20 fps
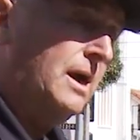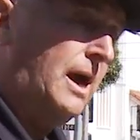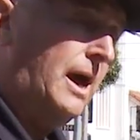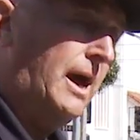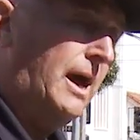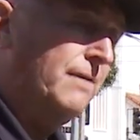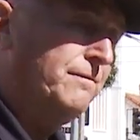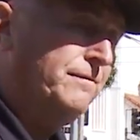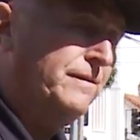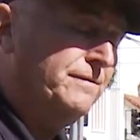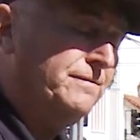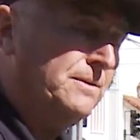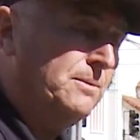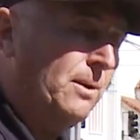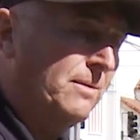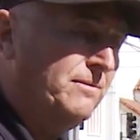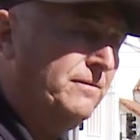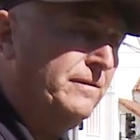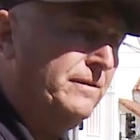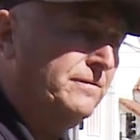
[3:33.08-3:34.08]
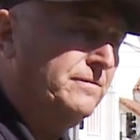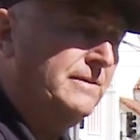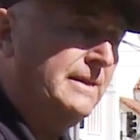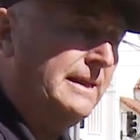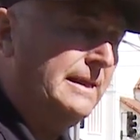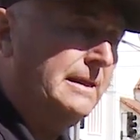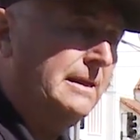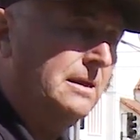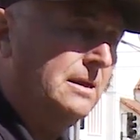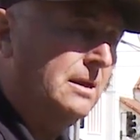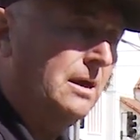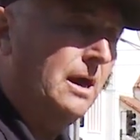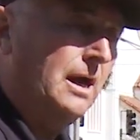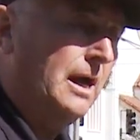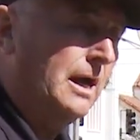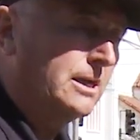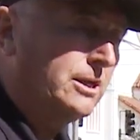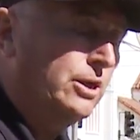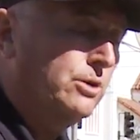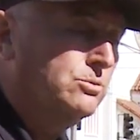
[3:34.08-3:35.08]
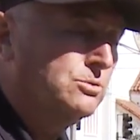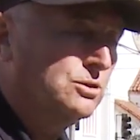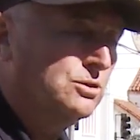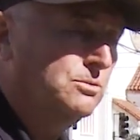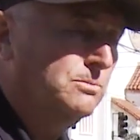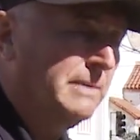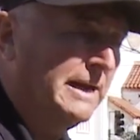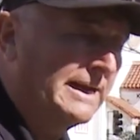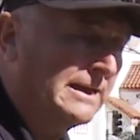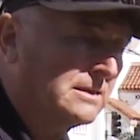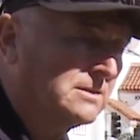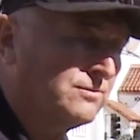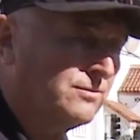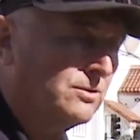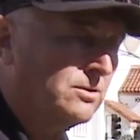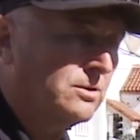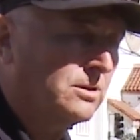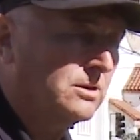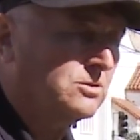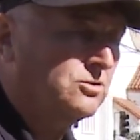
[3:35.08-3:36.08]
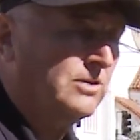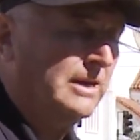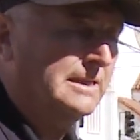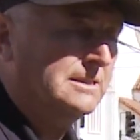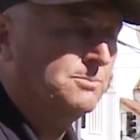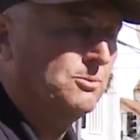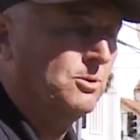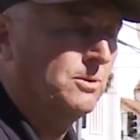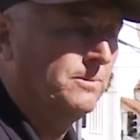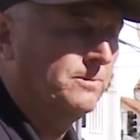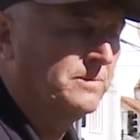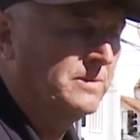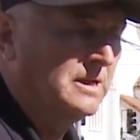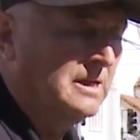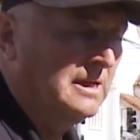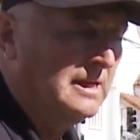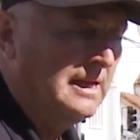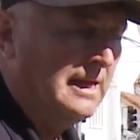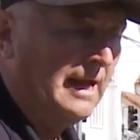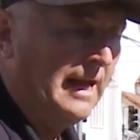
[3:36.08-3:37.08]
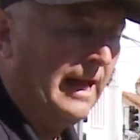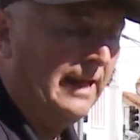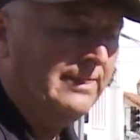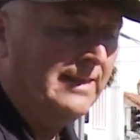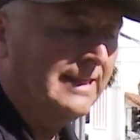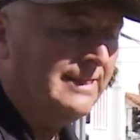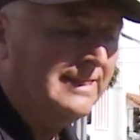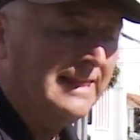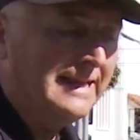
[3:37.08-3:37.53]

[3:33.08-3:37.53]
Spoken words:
is qualified to help people in crises, and